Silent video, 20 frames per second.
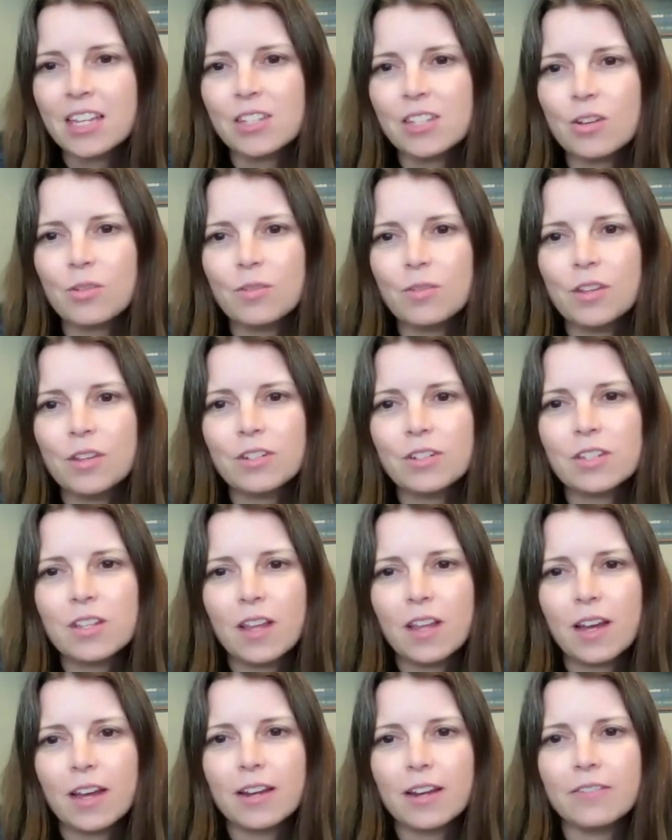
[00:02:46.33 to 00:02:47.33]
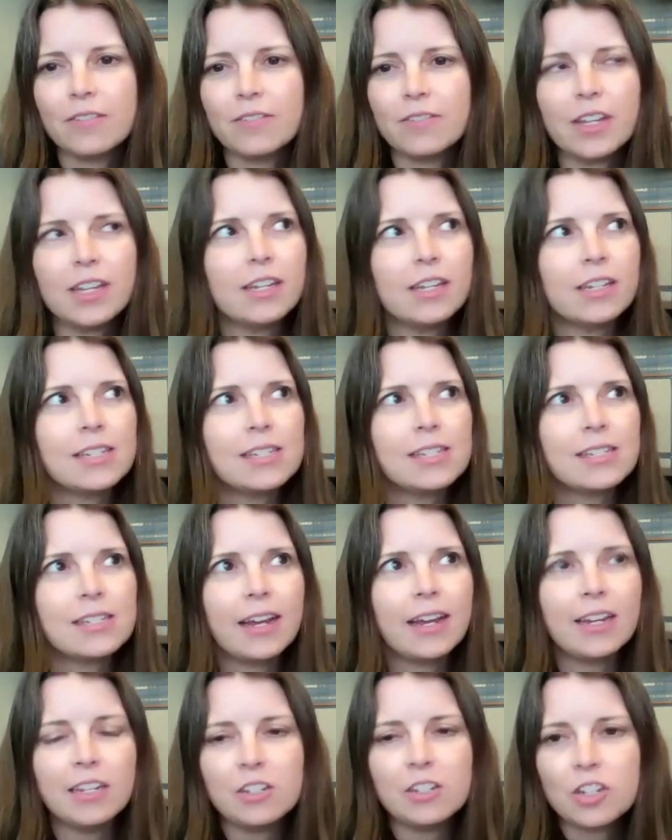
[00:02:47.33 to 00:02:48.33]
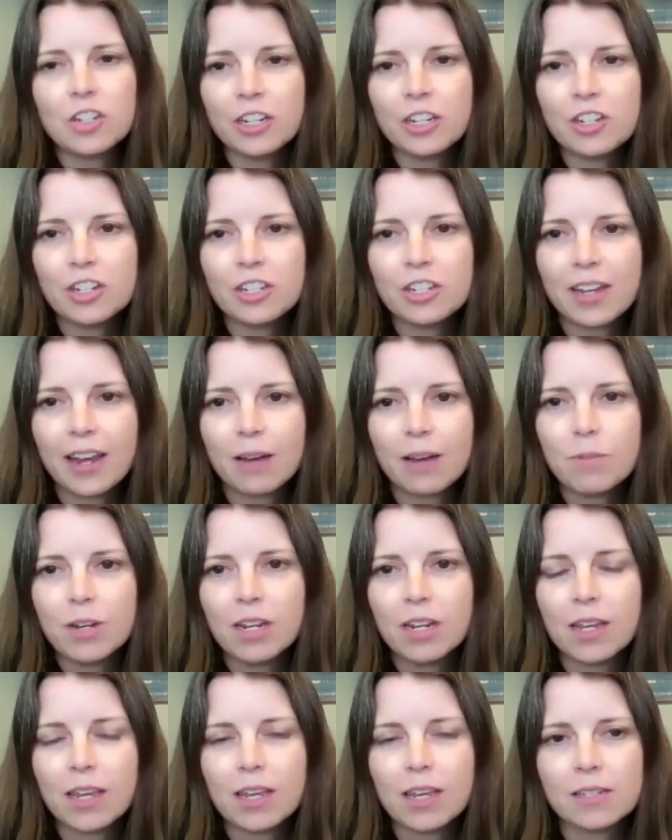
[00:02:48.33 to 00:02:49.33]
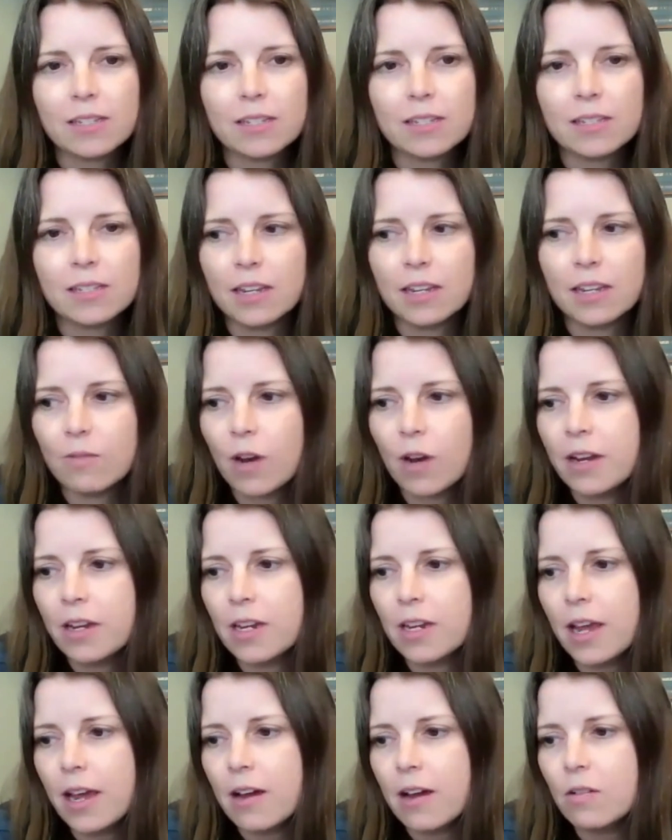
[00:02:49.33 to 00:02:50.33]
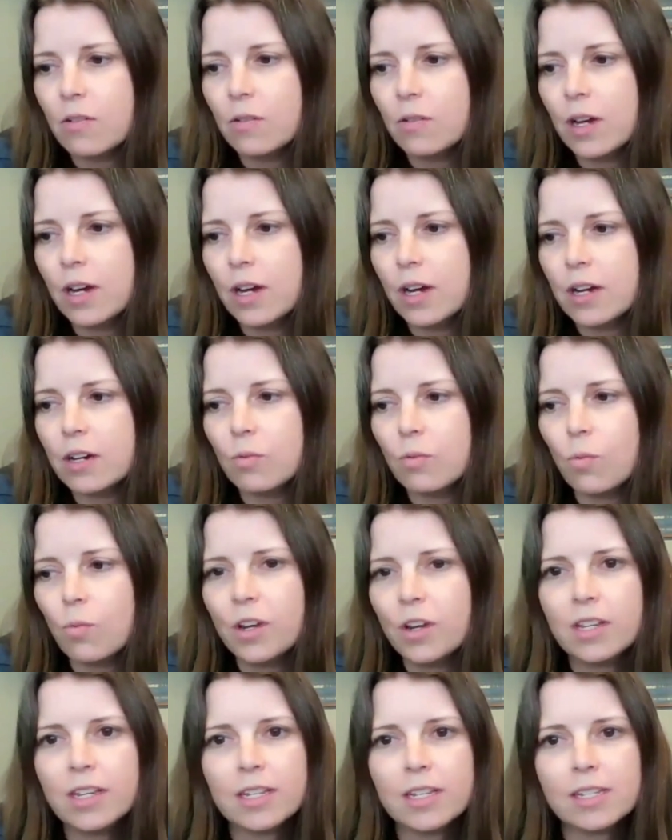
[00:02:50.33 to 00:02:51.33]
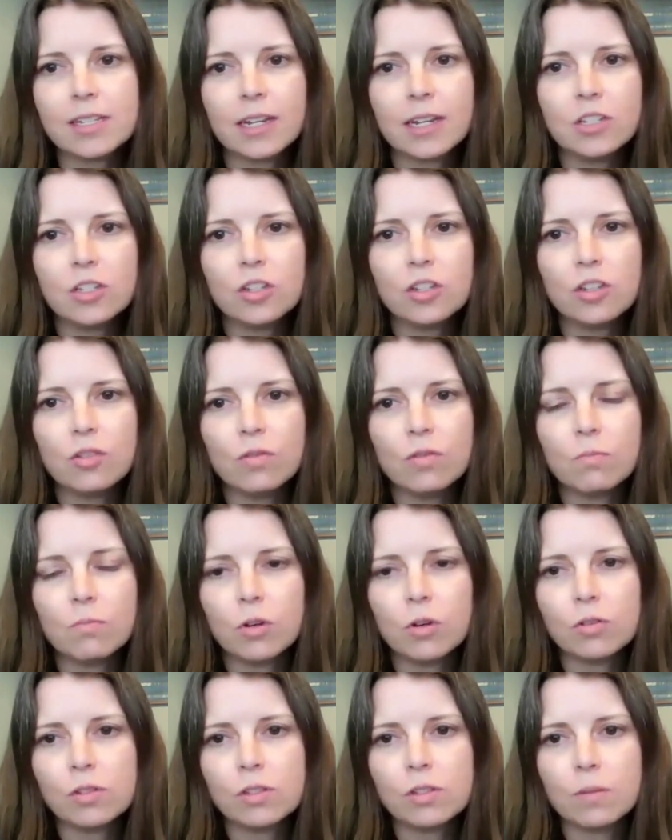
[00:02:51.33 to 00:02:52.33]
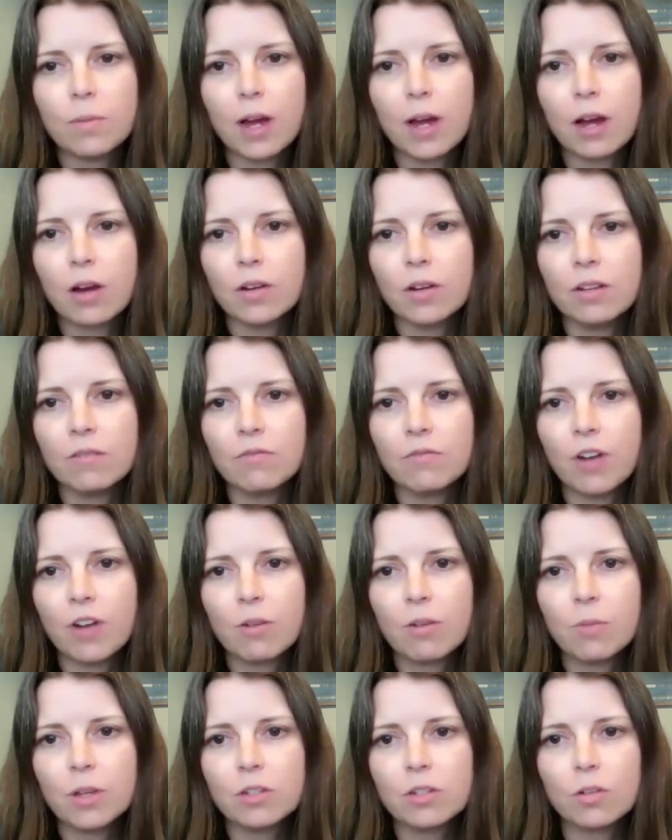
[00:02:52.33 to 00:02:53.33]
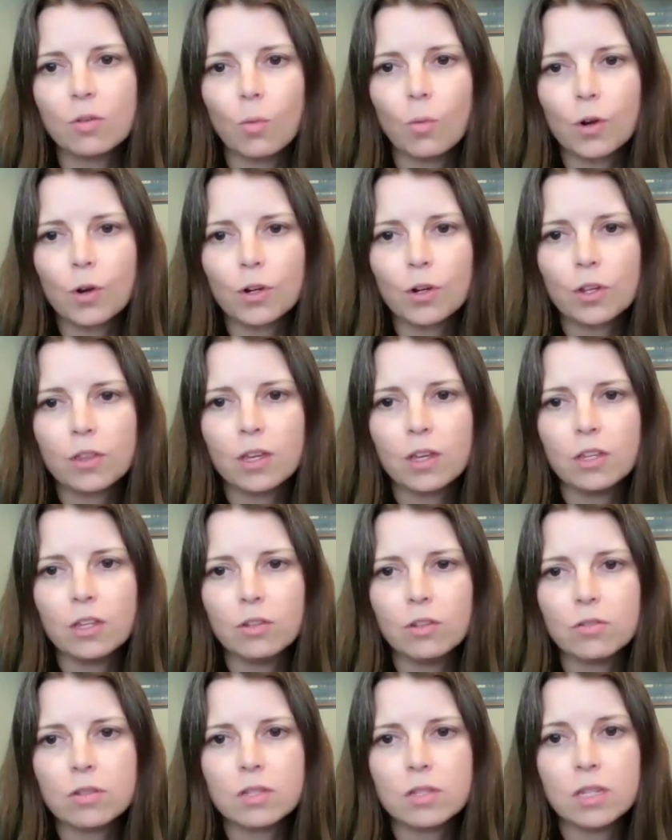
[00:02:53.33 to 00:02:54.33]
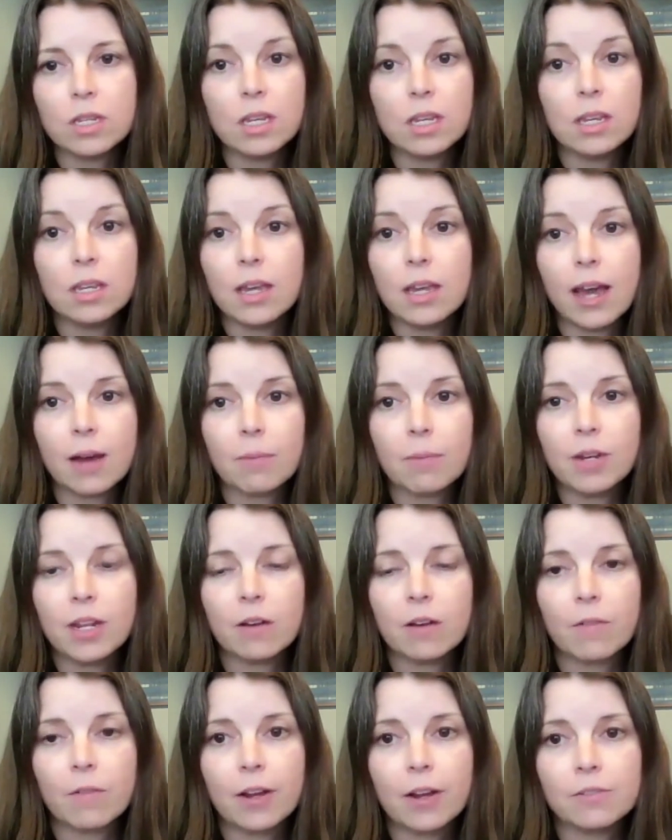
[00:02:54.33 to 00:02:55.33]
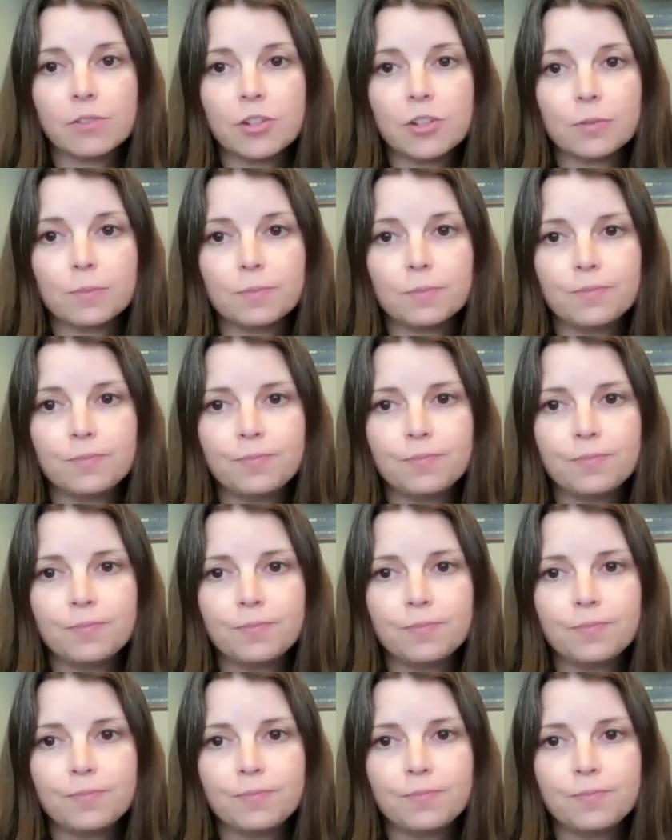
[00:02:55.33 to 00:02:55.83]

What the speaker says: So there's a lot of exciting changes happening in Kansas City right now. What excites you the most about environmental work that you see happening around you?